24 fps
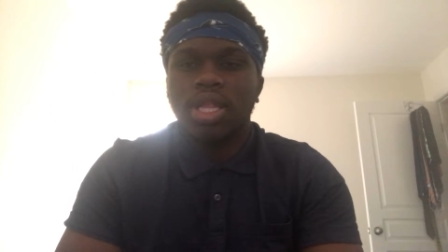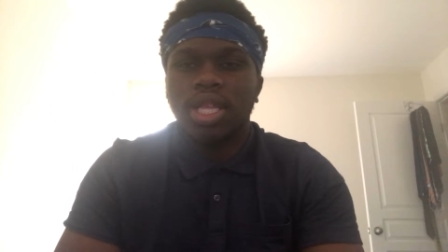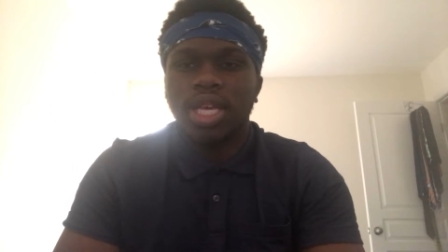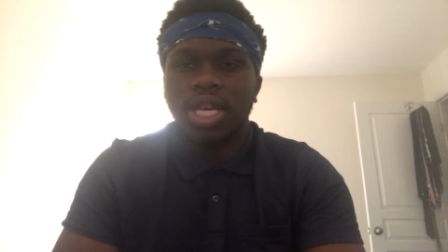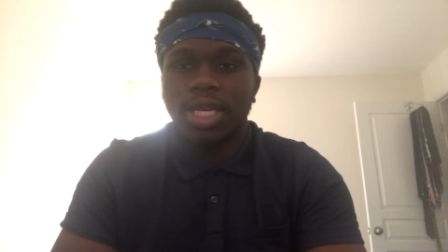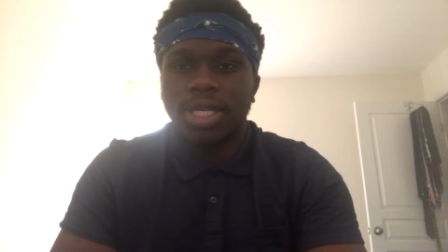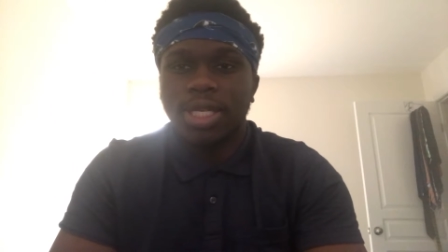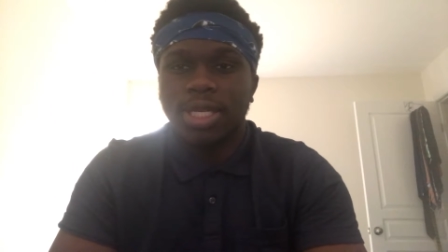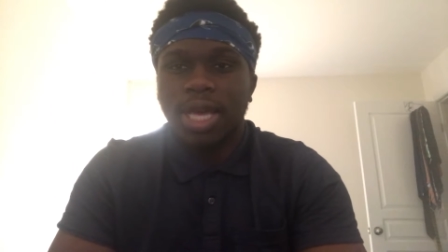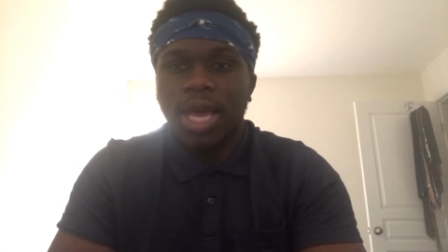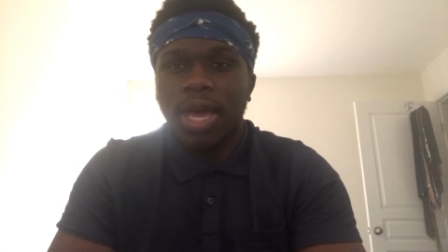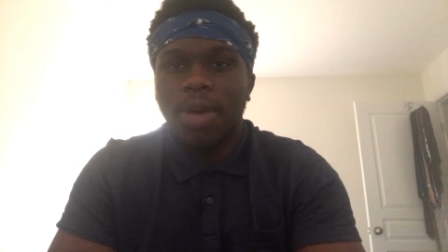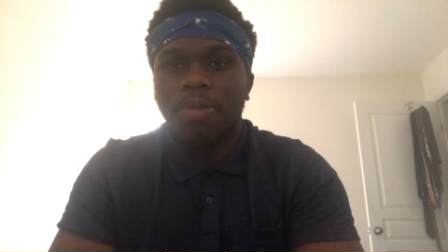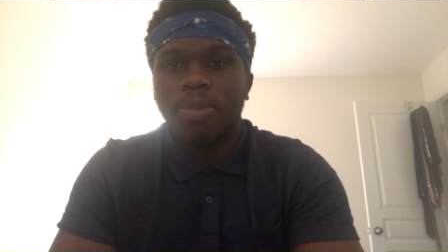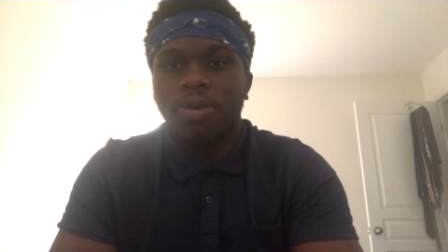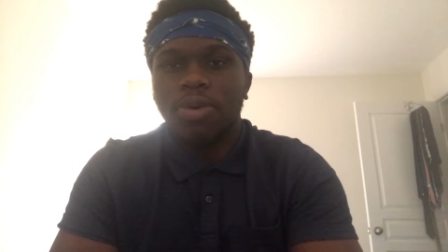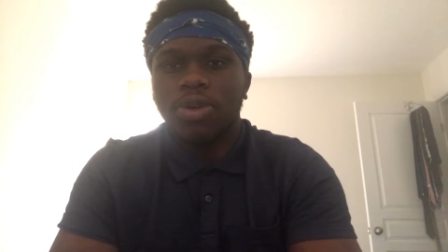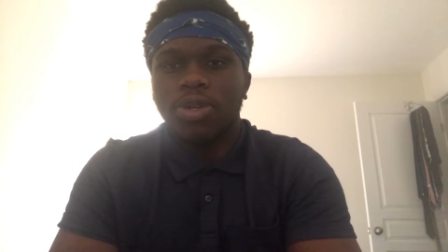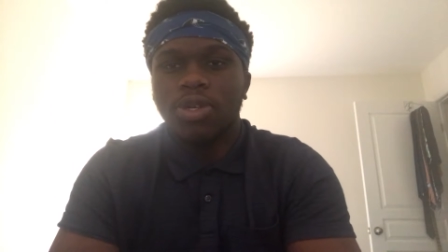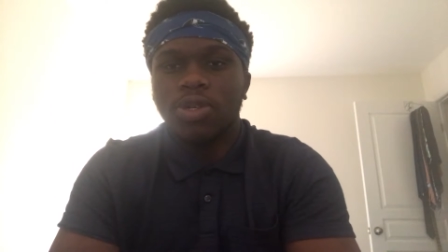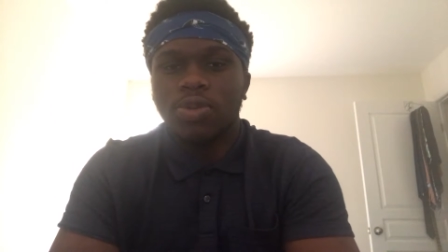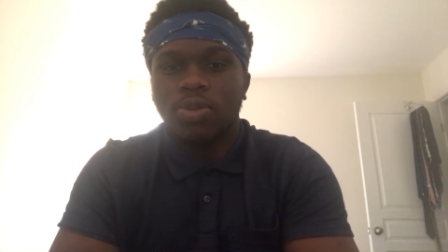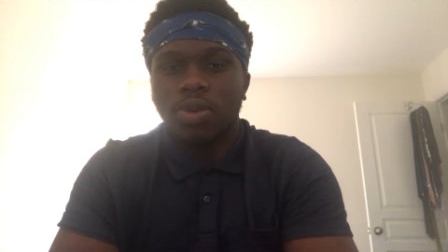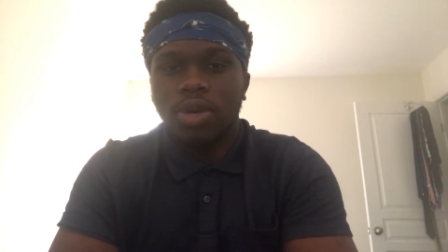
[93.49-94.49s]

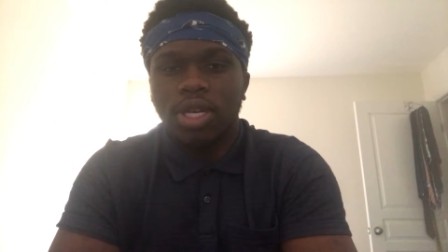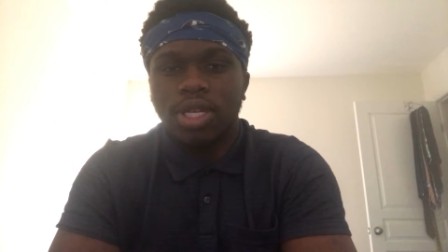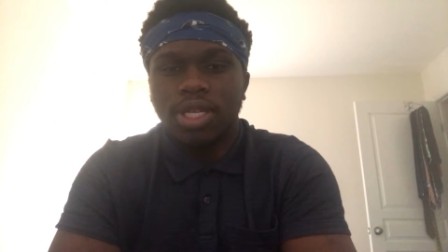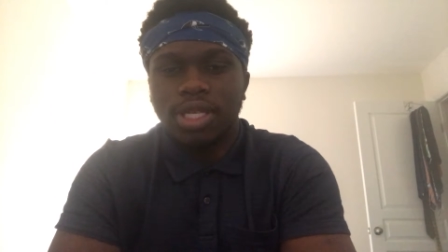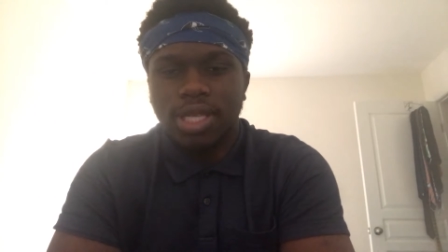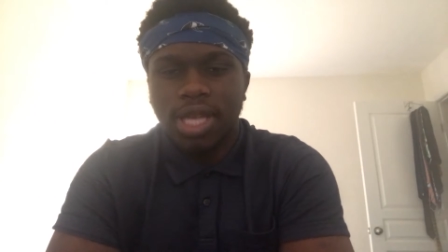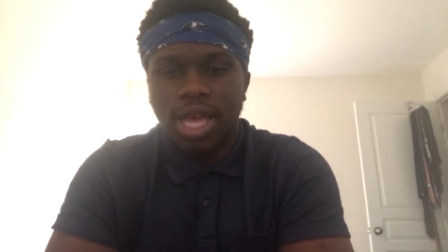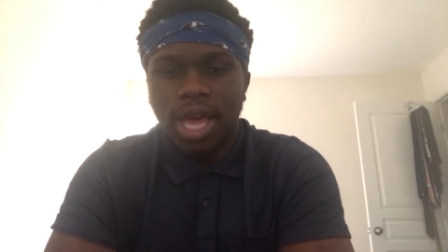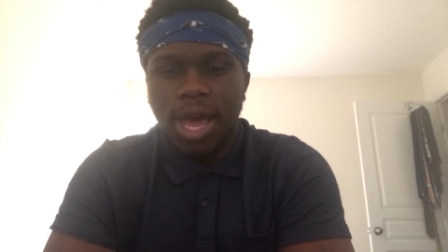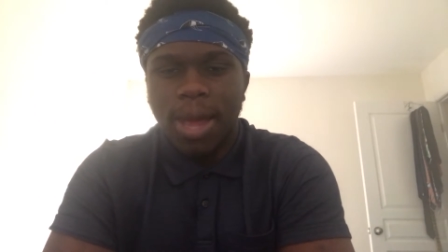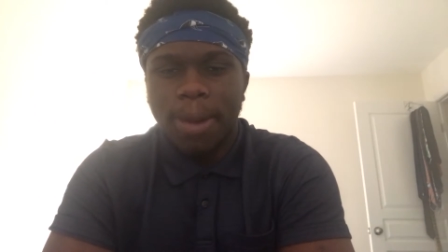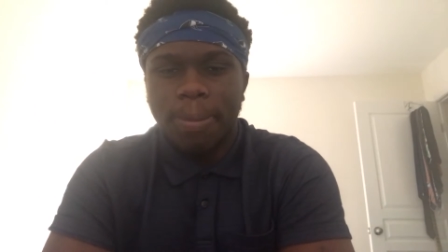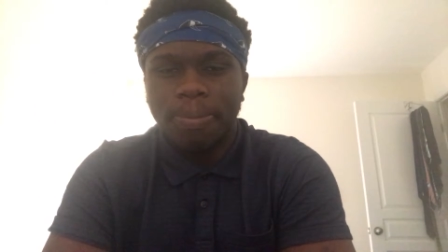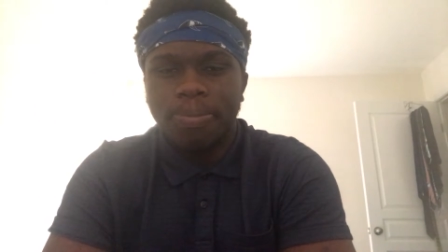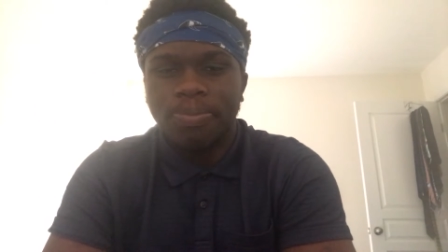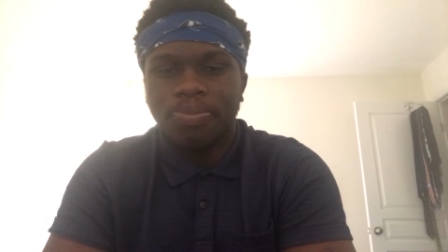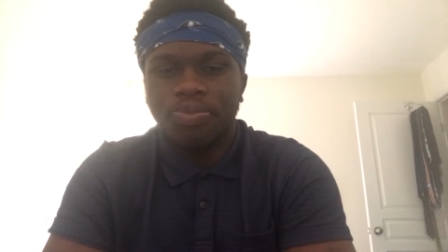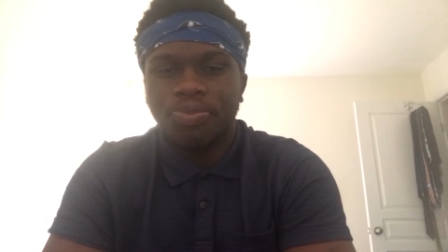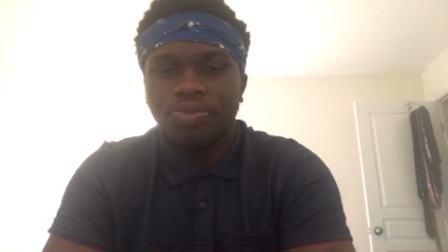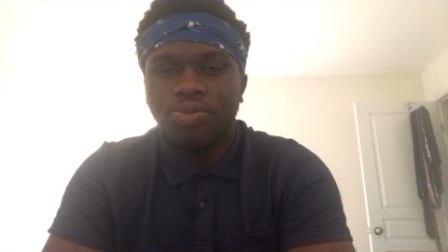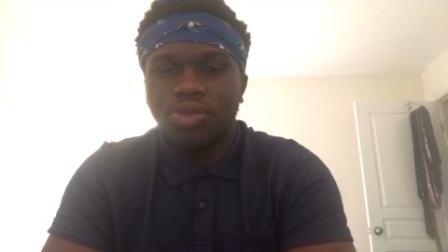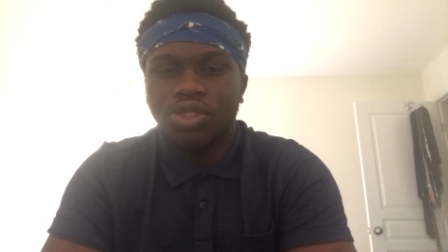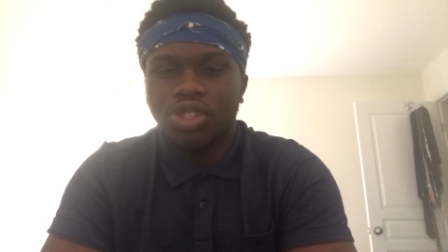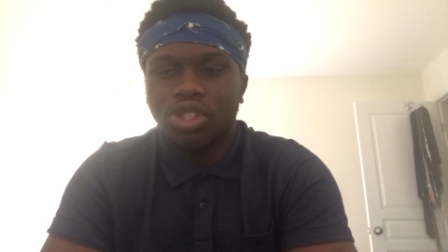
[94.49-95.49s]
examples was that
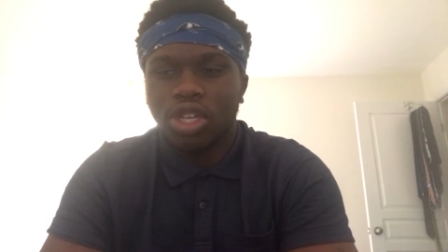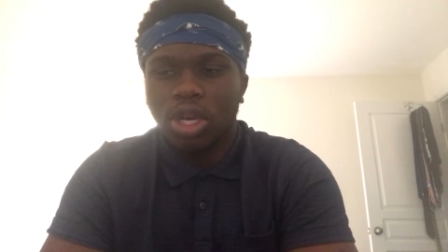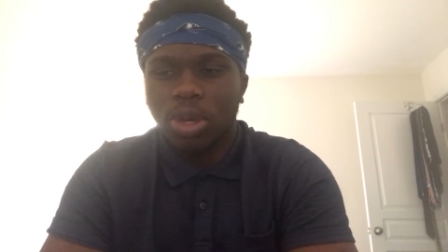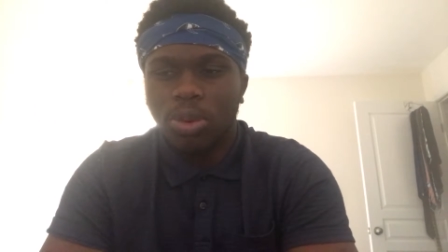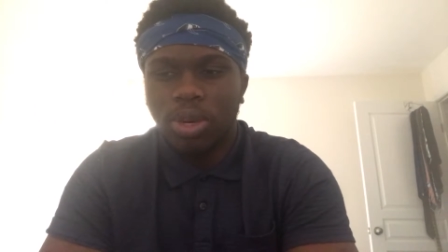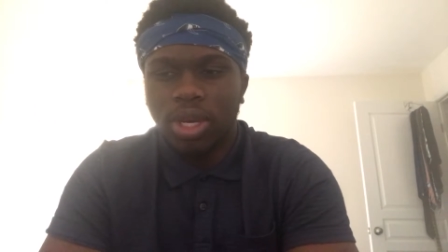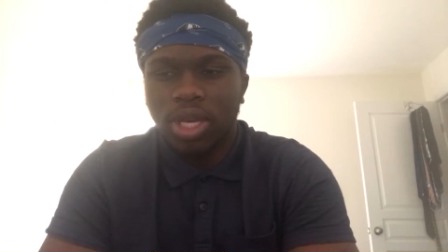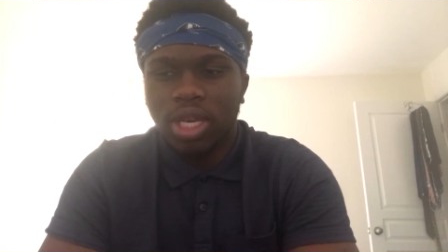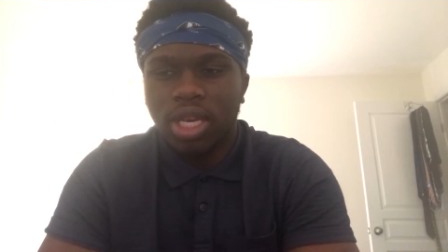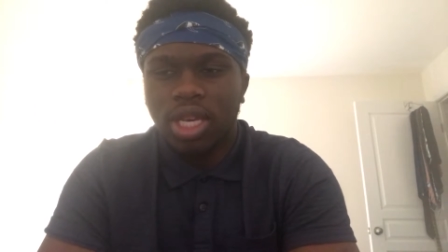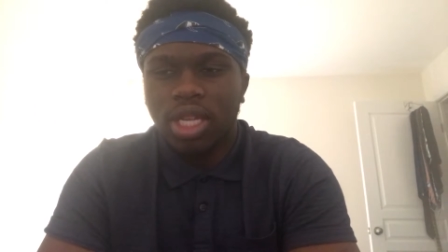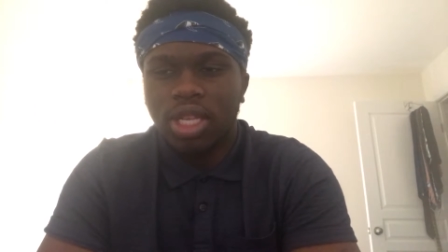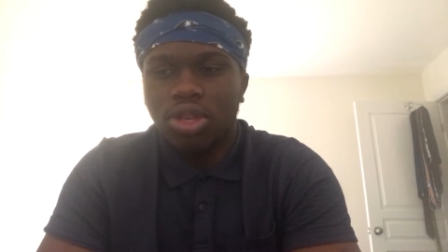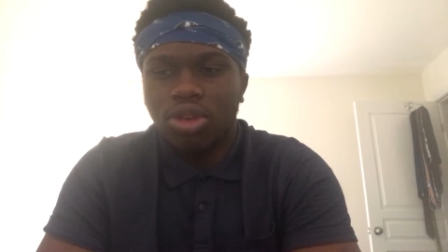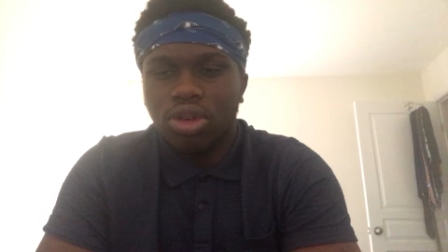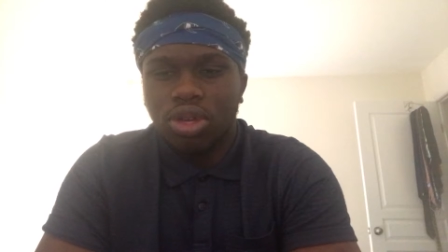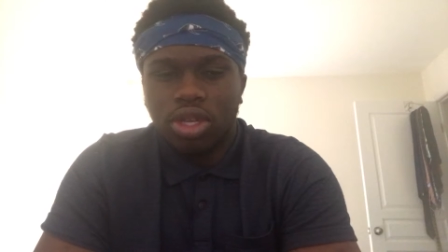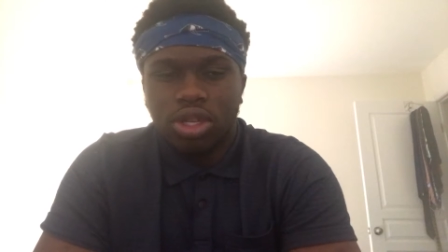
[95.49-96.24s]
you